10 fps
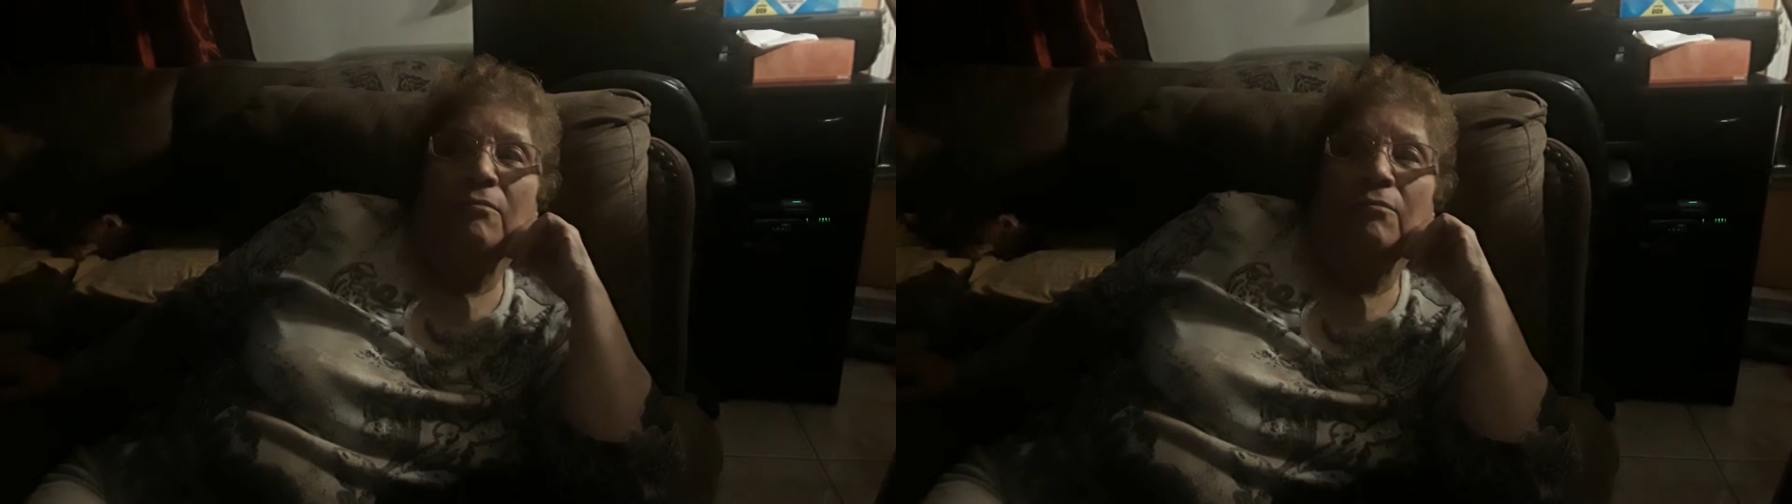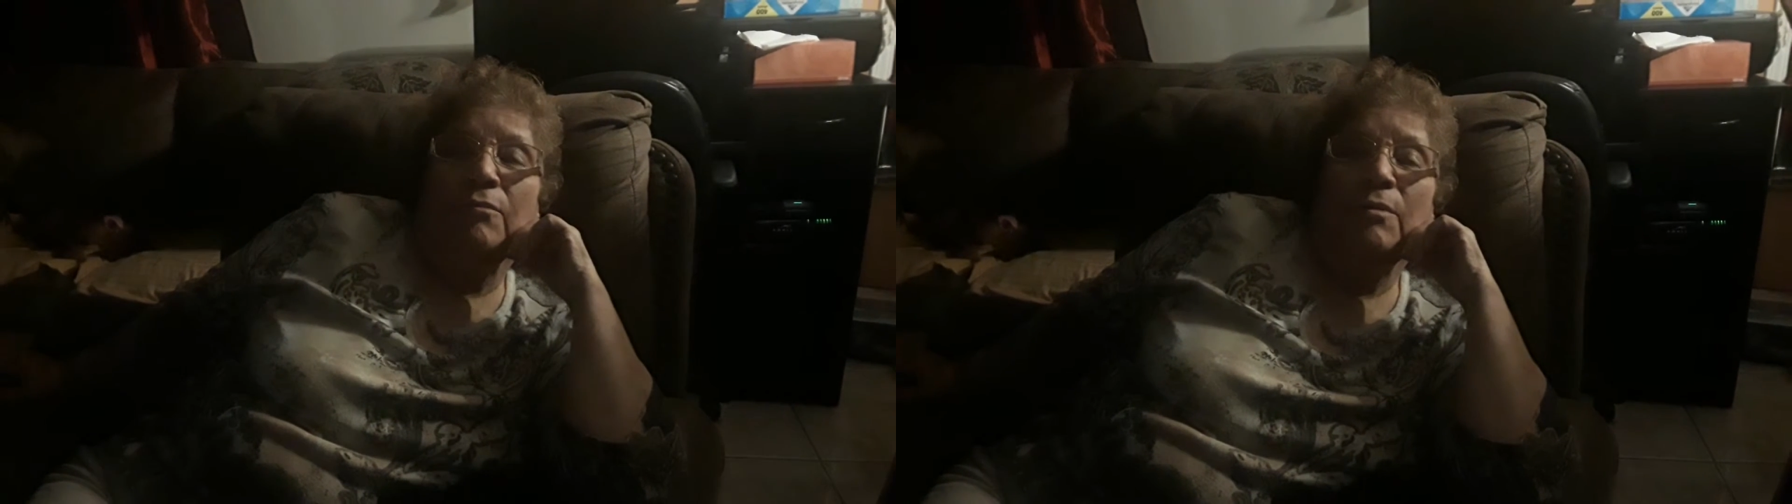
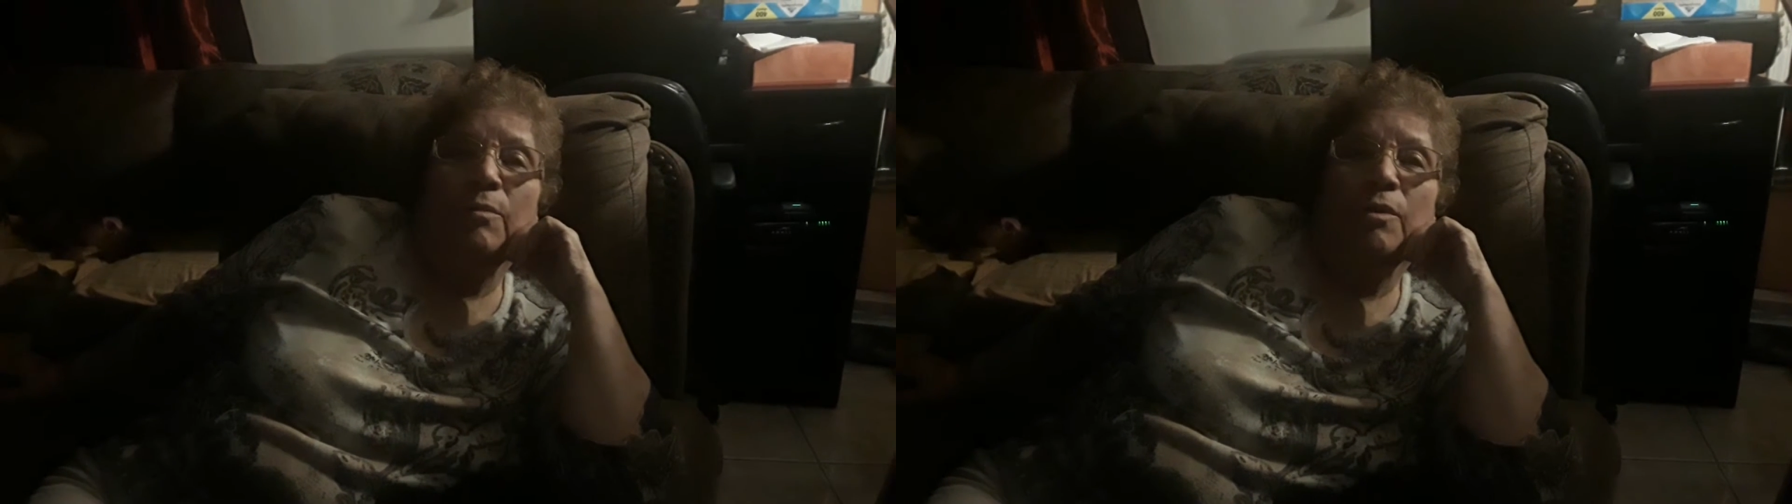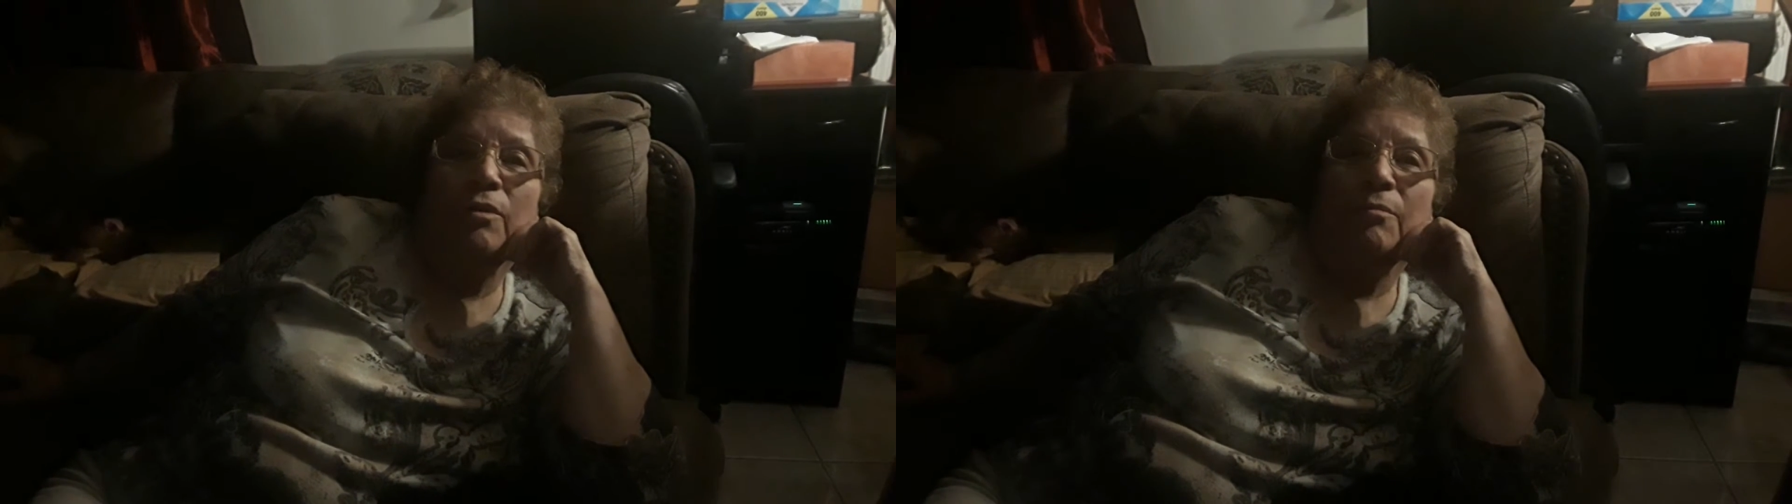
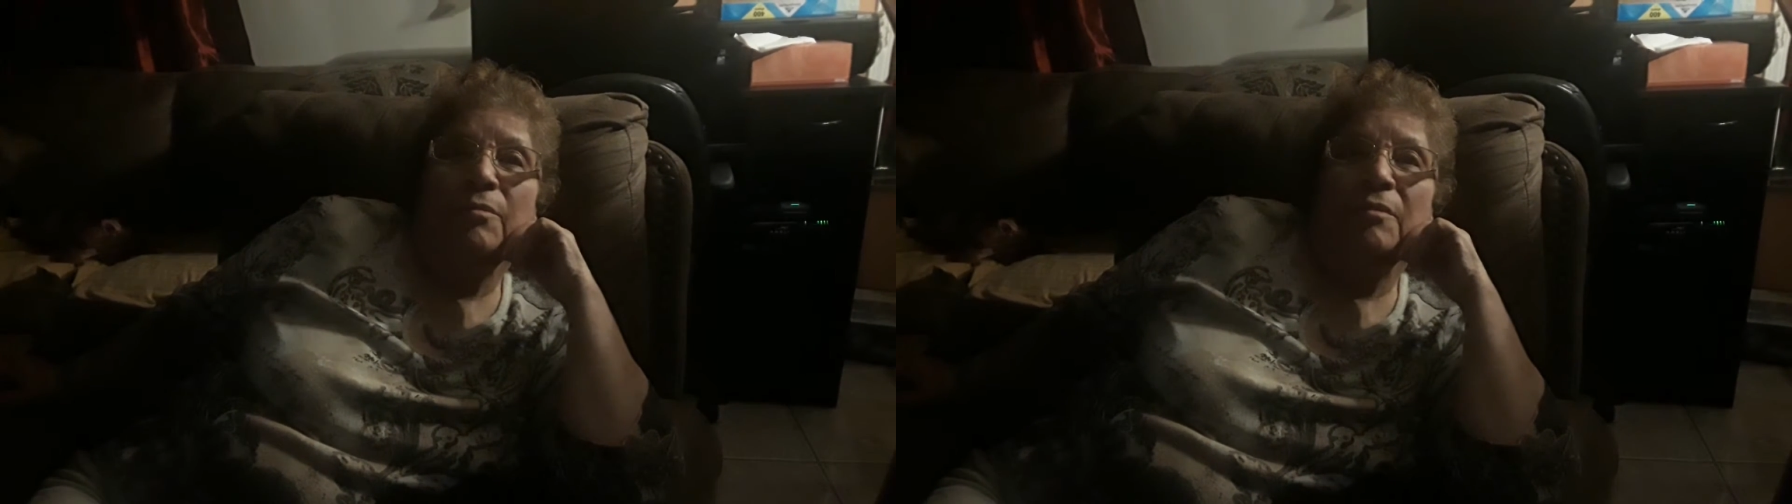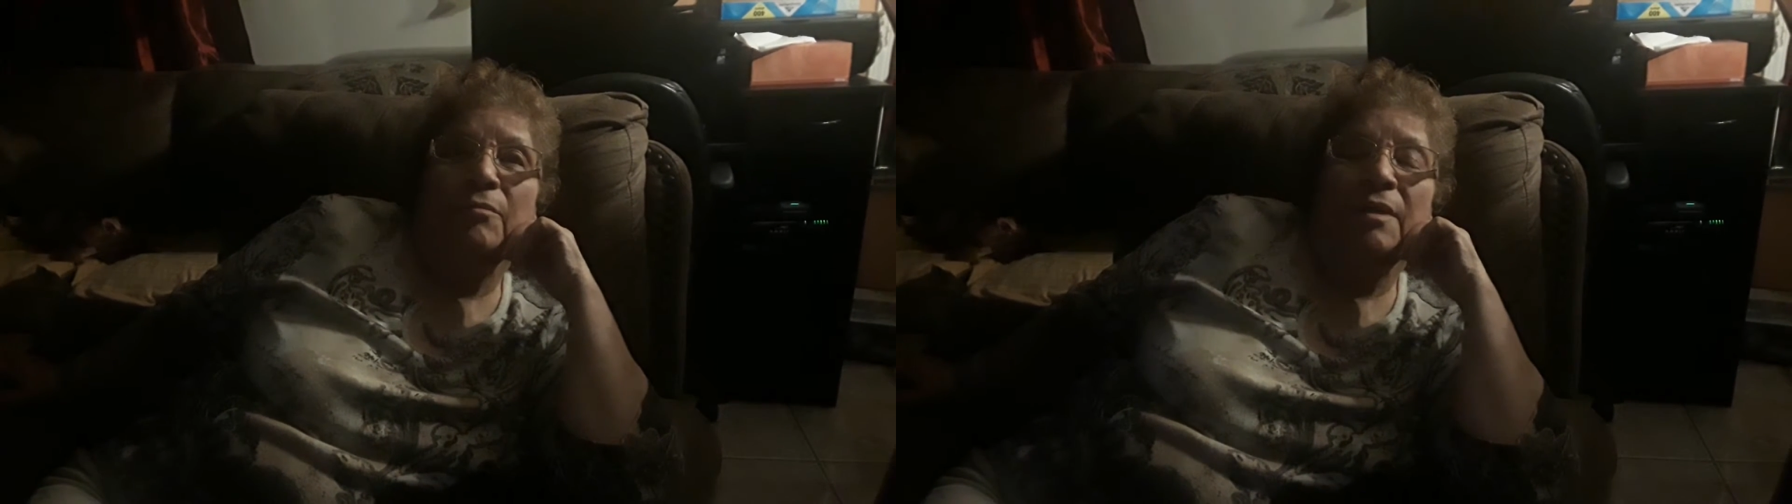
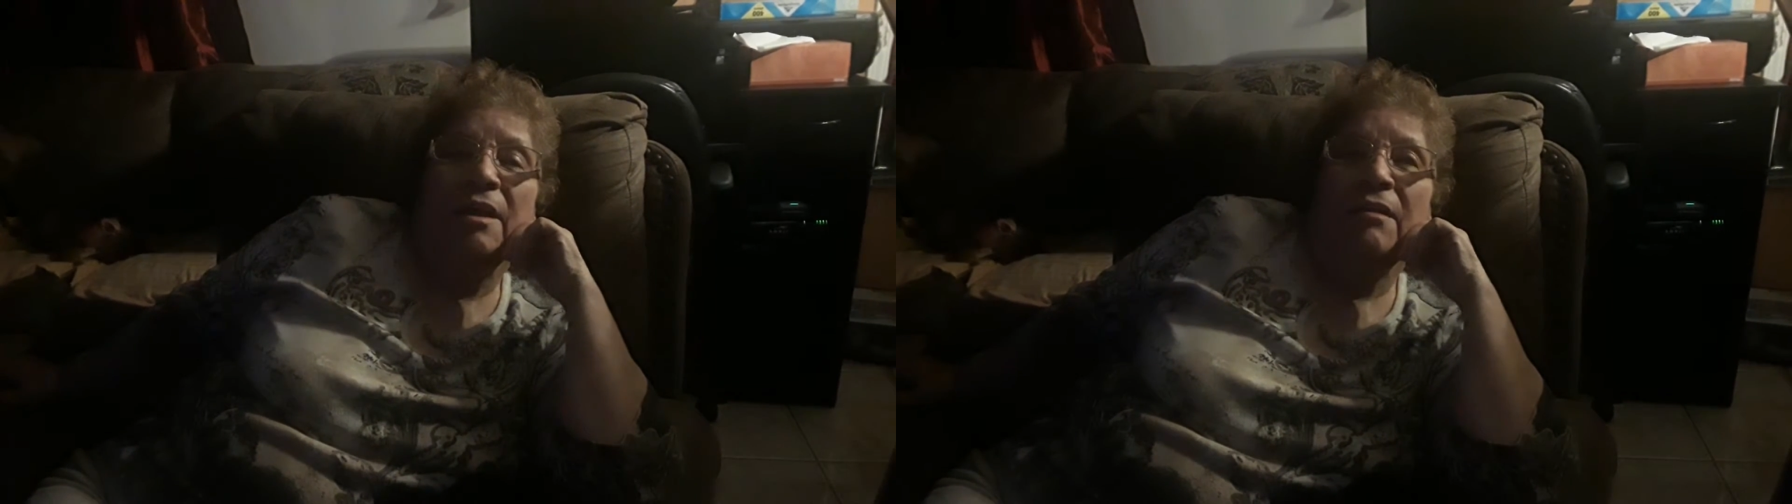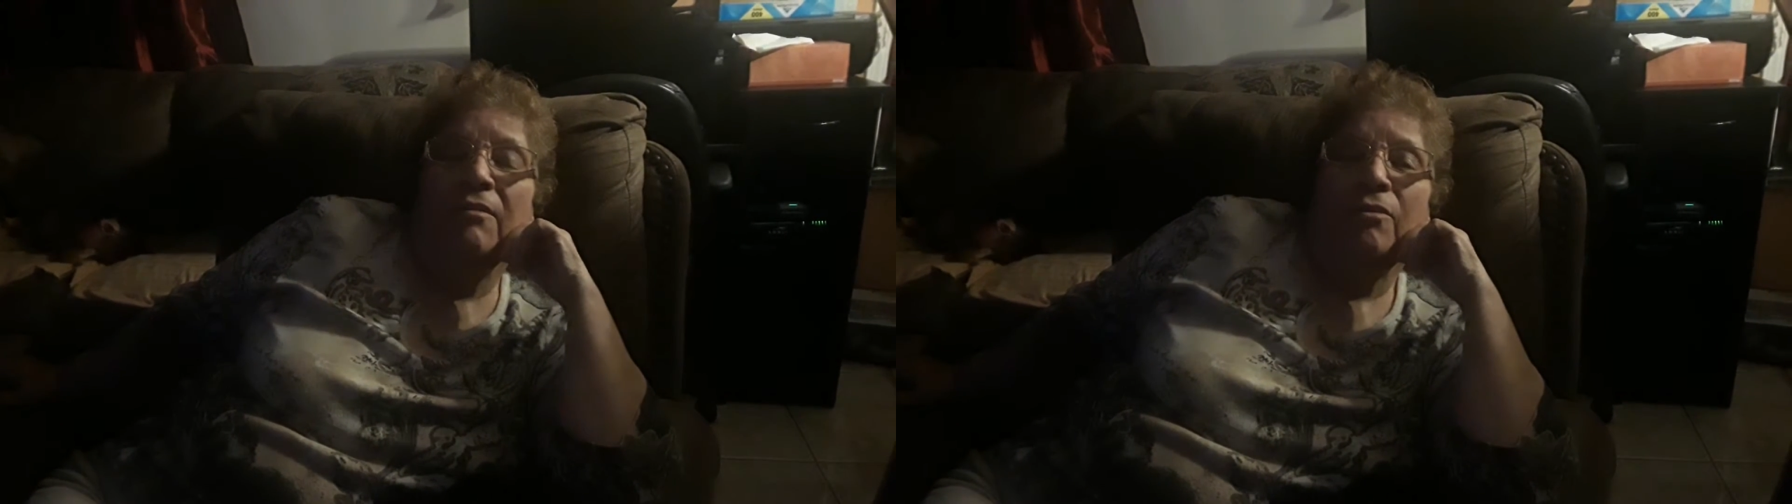we
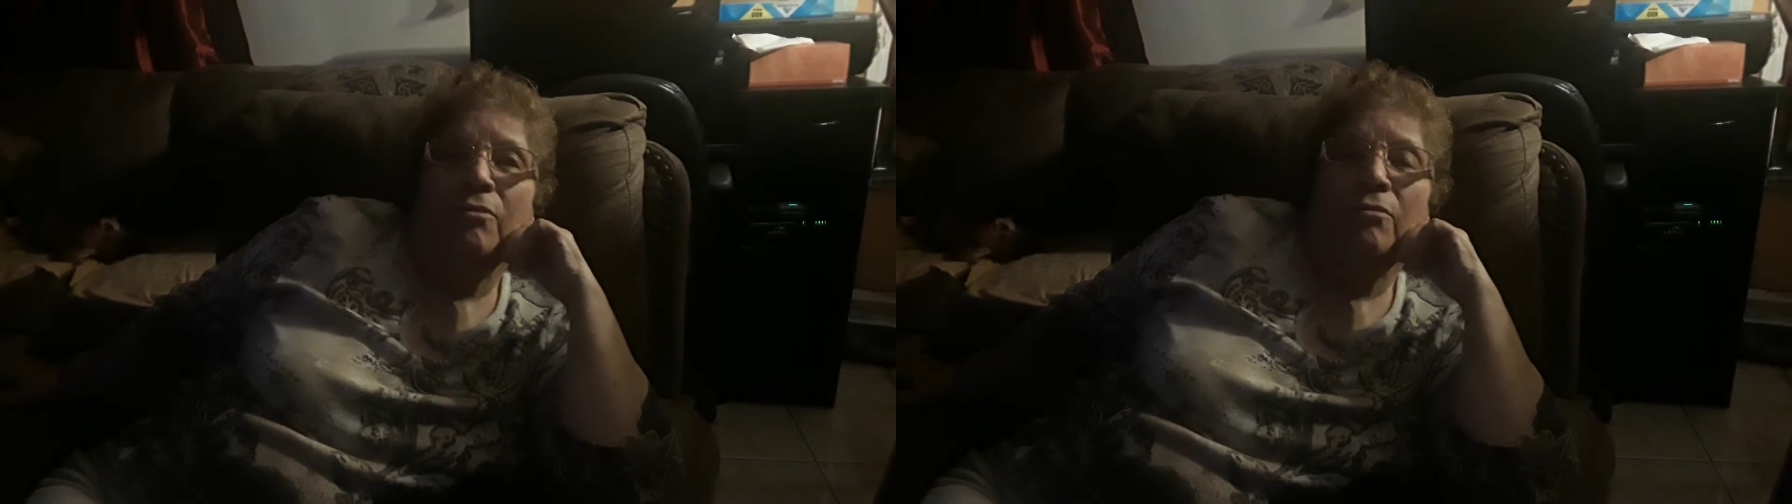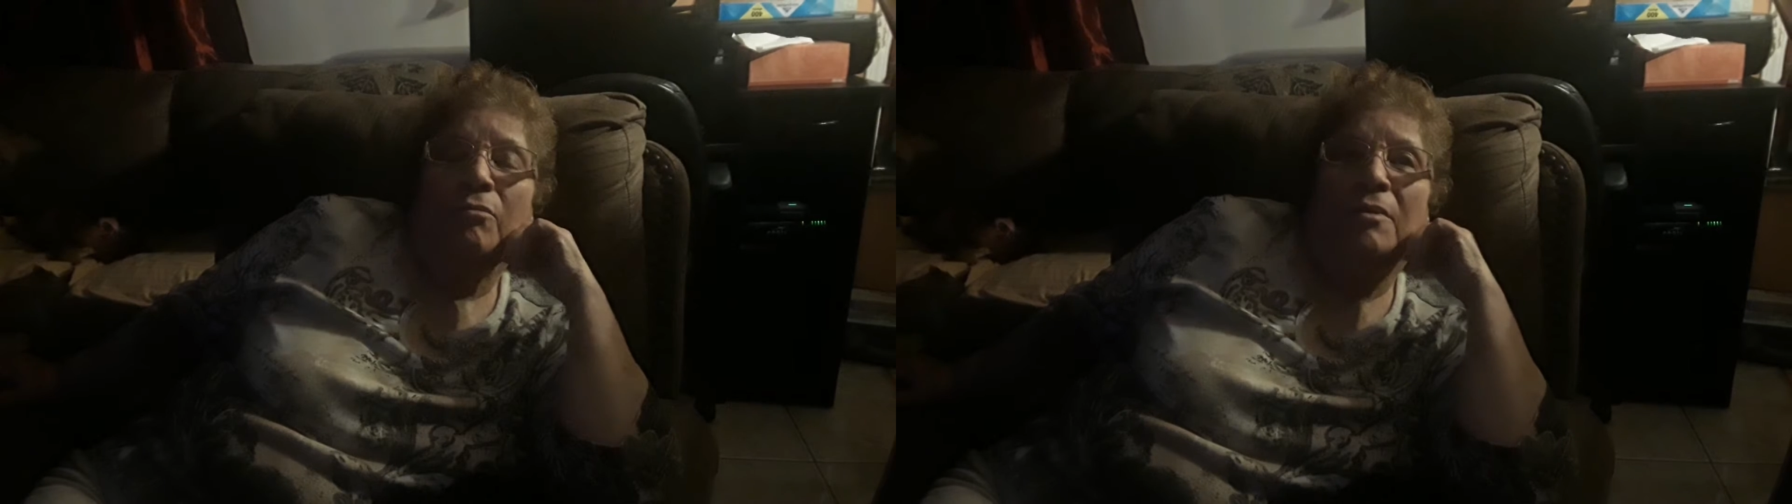had
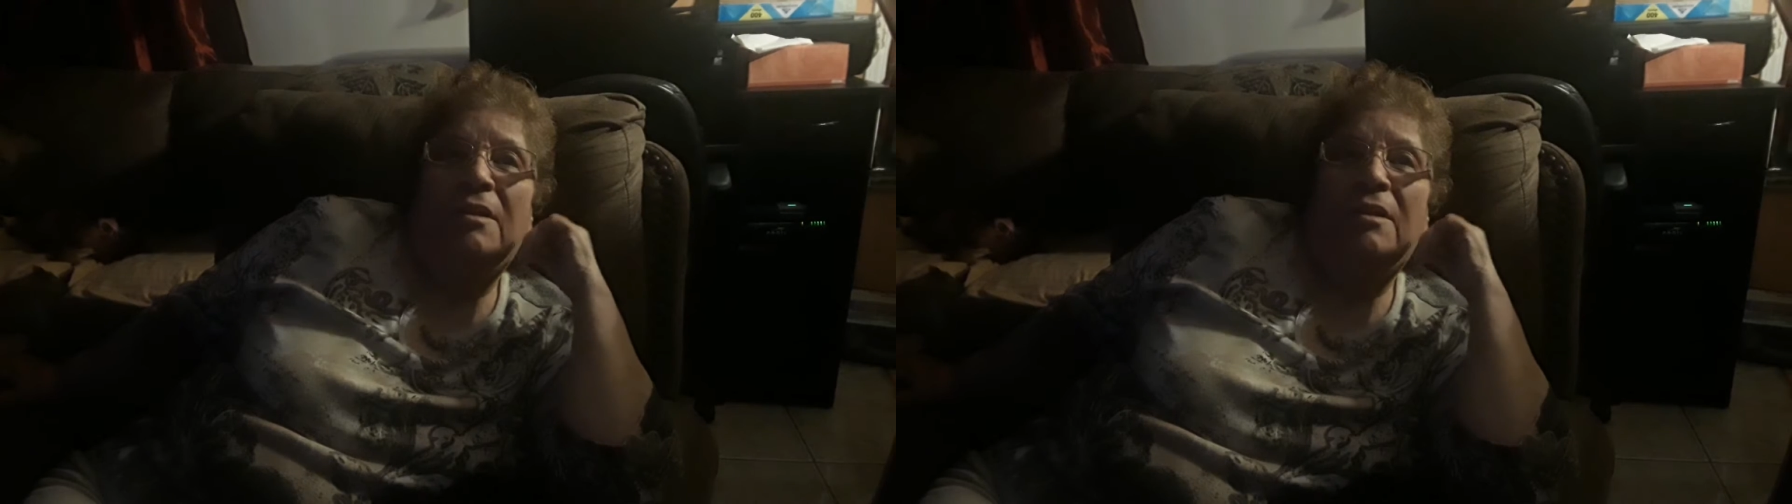no